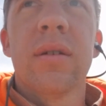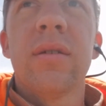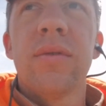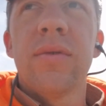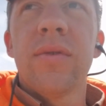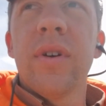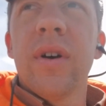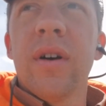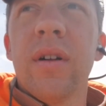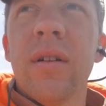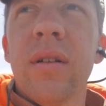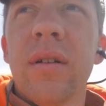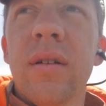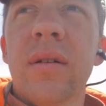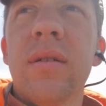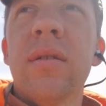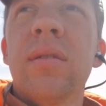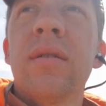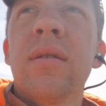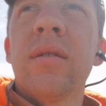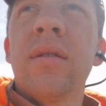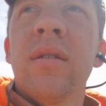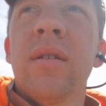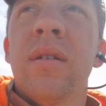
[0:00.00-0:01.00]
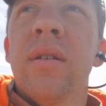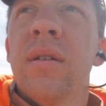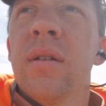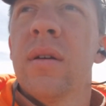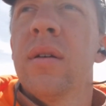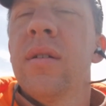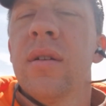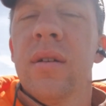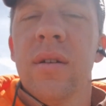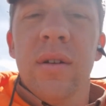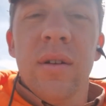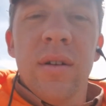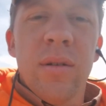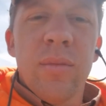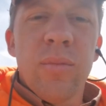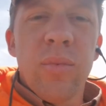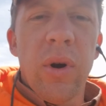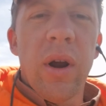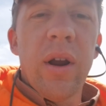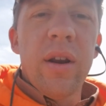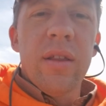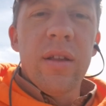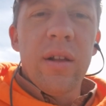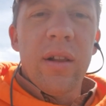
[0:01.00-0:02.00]
Fell
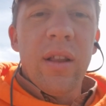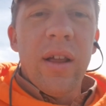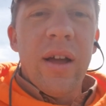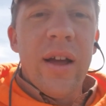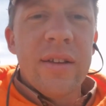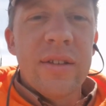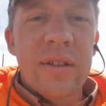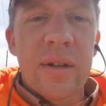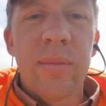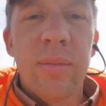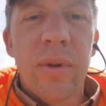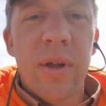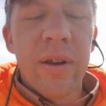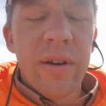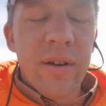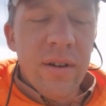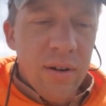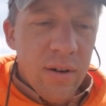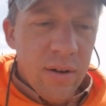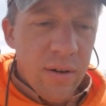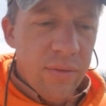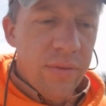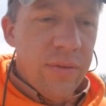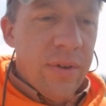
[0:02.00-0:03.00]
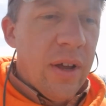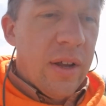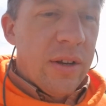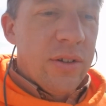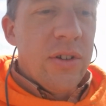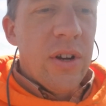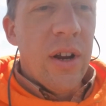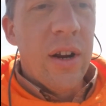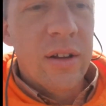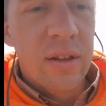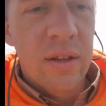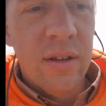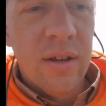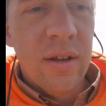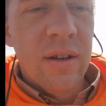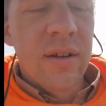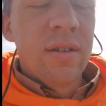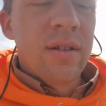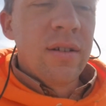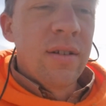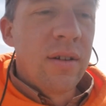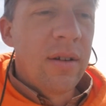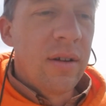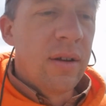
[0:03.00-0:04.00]
prey to the classic blunder of not checking the
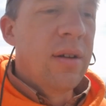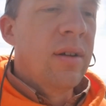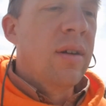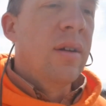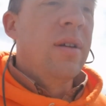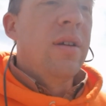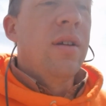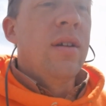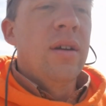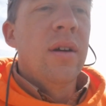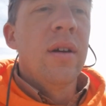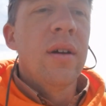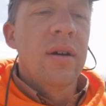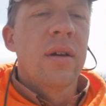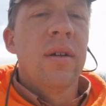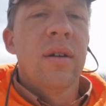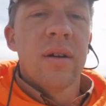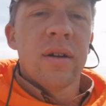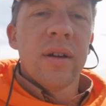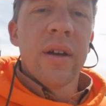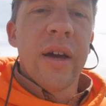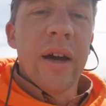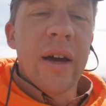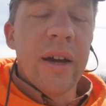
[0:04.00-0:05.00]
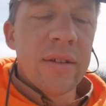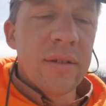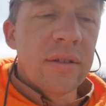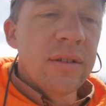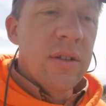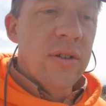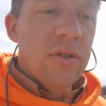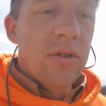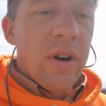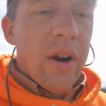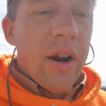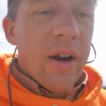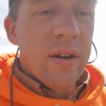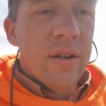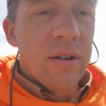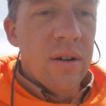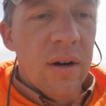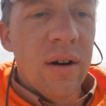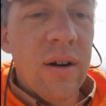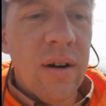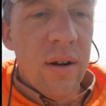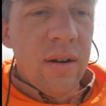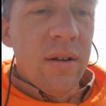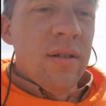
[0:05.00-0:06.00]
gas in the
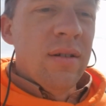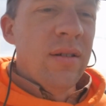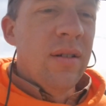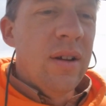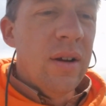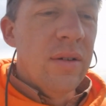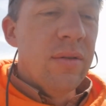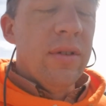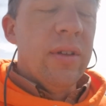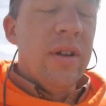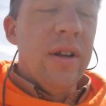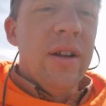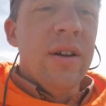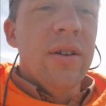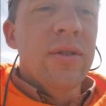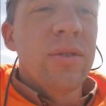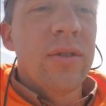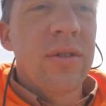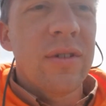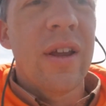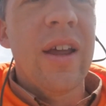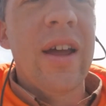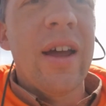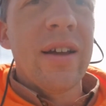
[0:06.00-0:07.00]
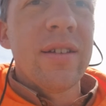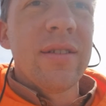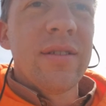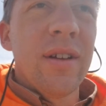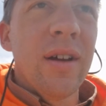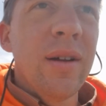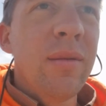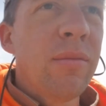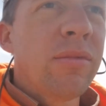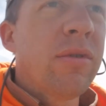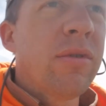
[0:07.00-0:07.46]
tractor. Everything else is gassed up,